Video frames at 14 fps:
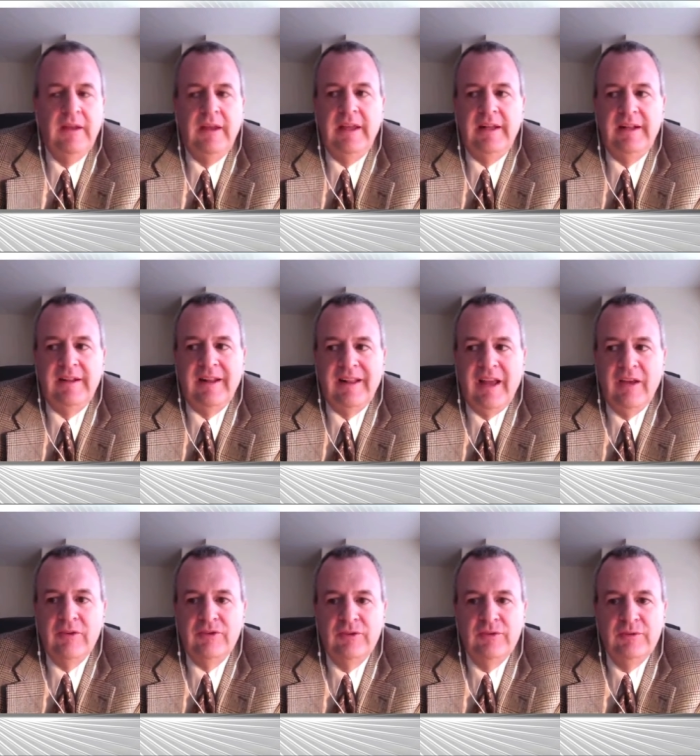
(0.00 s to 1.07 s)
And it
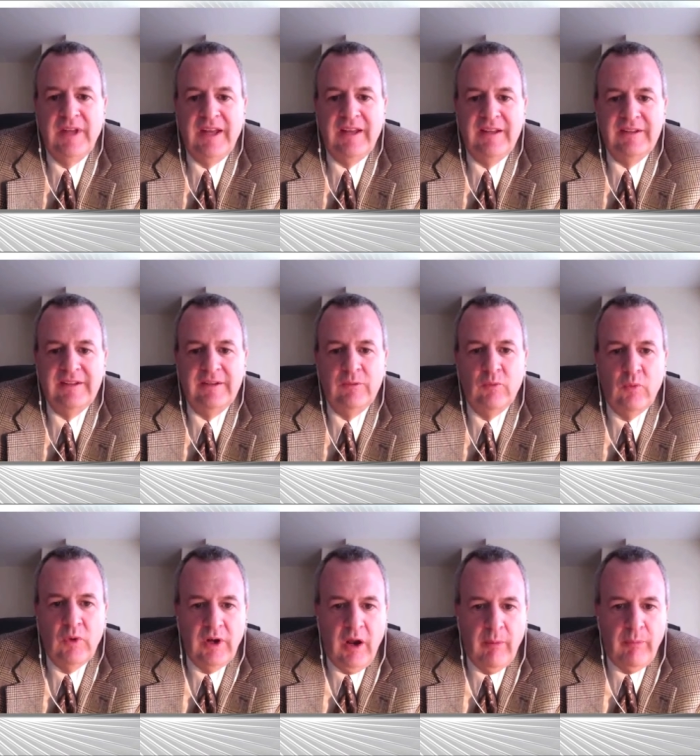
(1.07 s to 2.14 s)
allows to do that in
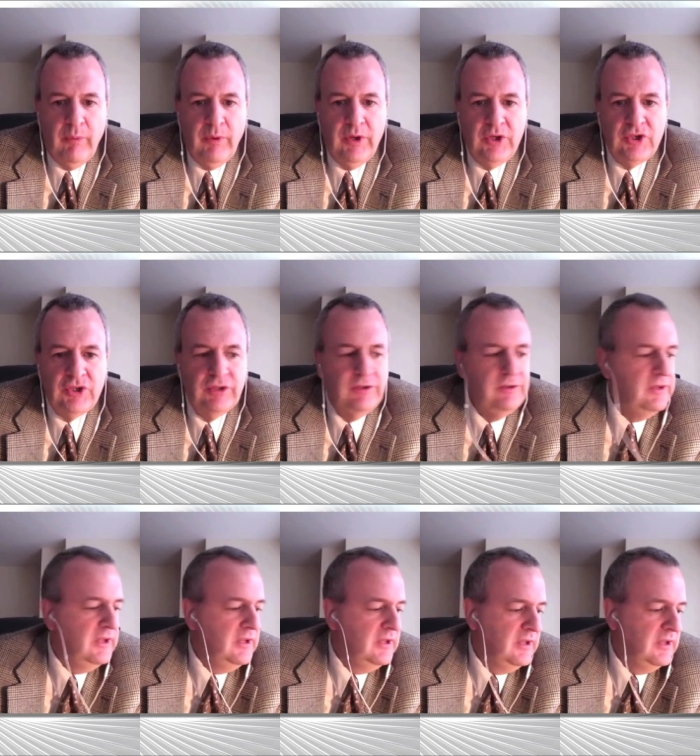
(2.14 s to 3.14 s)
one operation,